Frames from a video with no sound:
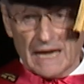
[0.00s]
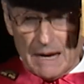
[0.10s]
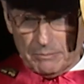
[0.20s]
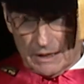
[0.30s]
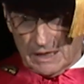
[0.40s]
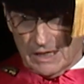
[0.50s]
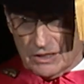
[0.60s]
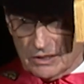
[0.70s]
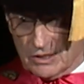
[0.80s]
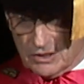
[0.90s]

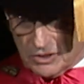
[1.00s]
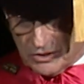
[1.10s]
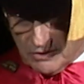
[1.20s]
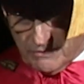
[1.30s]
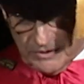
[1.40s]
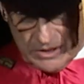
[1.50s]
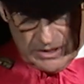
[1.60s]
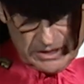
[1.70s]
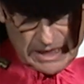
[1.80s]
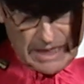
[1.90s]
applications and
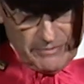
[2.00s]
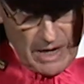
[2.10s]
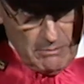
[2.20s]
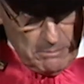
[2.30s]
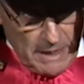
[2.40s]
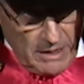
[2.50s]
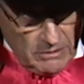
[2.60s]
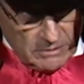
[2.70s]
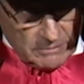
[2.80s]
services that have come about.